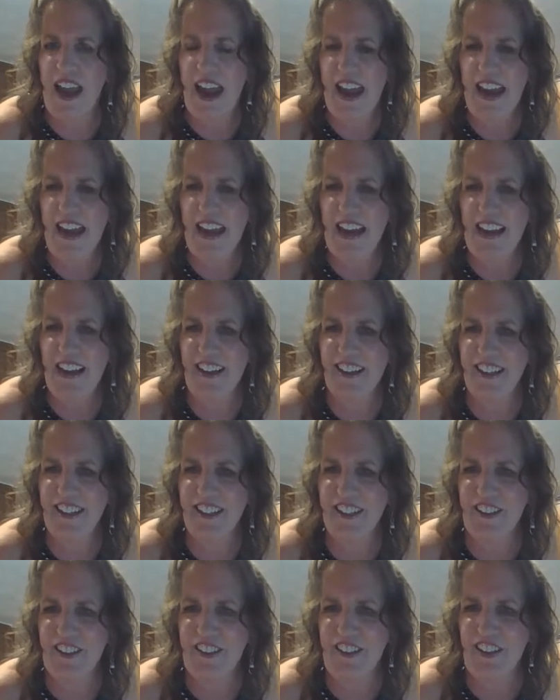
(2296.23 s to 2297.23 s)
Hey,
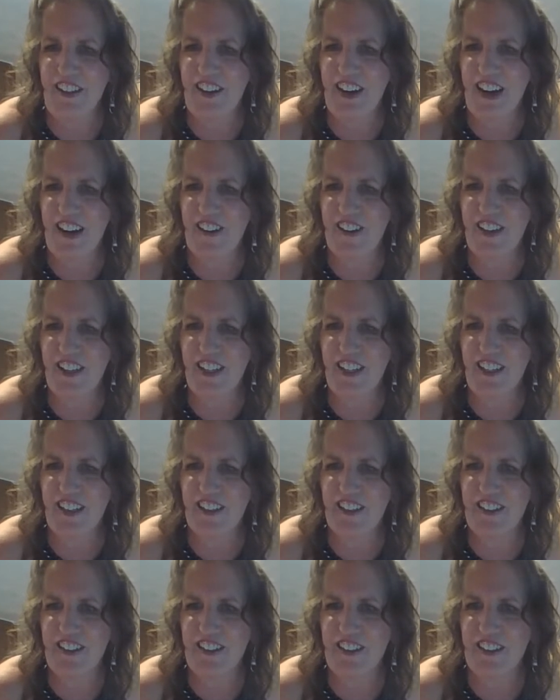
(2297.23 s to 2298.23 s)
Eleanor, how are
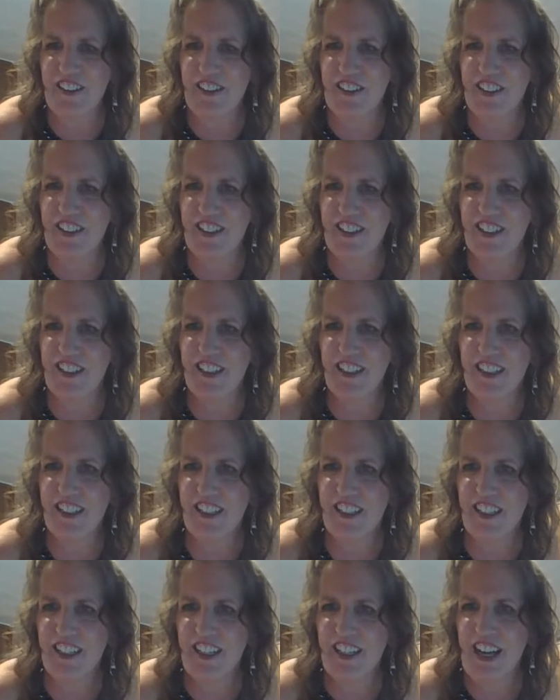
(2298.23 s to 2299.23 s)
you?
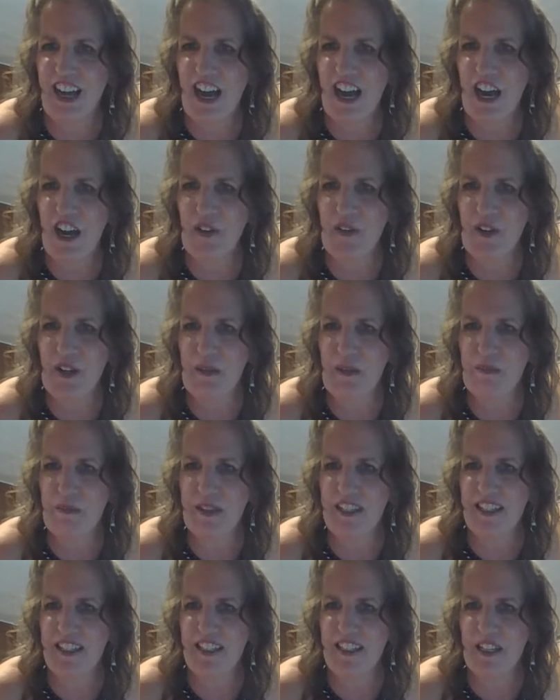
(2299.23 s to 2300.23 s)
I don't want to
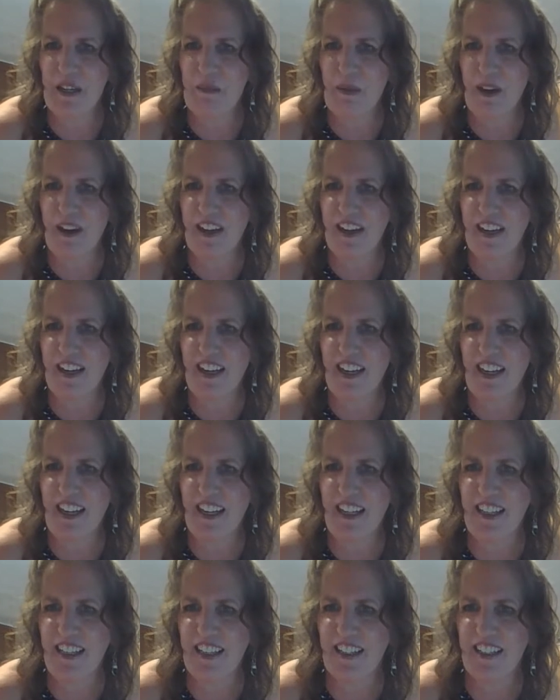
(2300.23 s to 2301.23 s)
miss anybody.
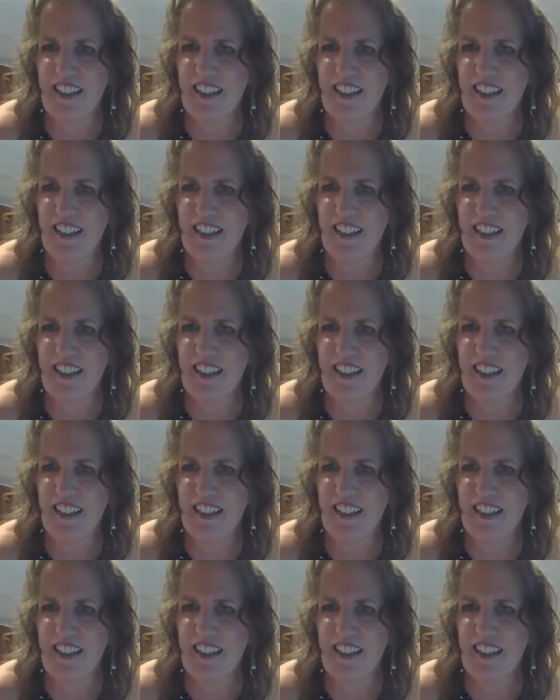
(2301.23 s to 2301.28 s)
